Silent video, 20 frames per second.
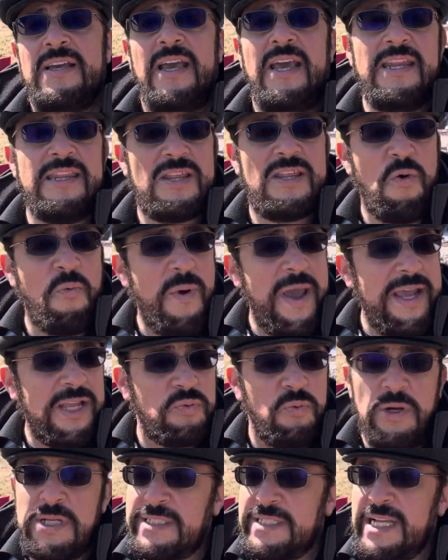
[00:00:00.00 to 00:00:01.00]
in the way
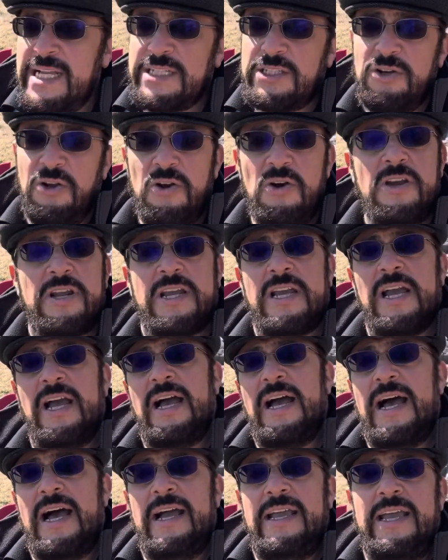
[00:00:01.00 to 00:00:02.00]
it wants us to look
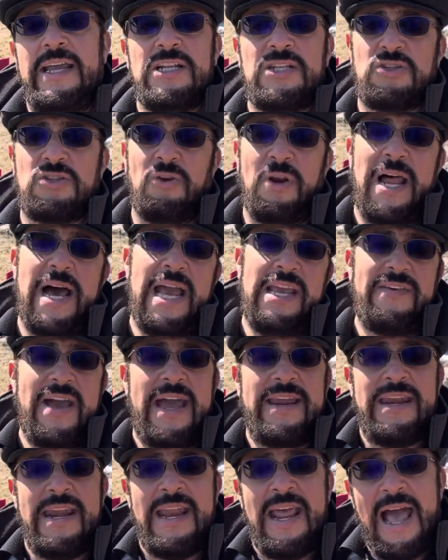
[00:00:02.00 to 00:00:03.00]
into life
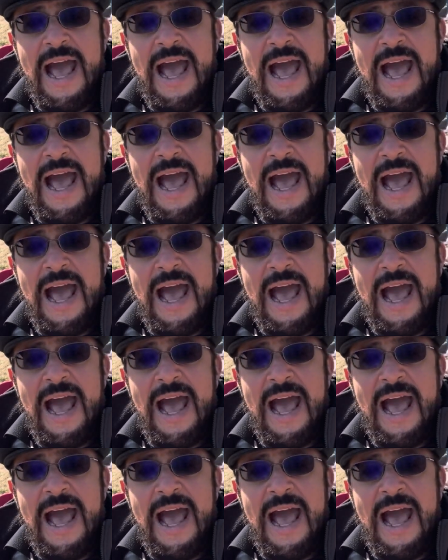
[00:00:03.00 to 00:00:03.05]
and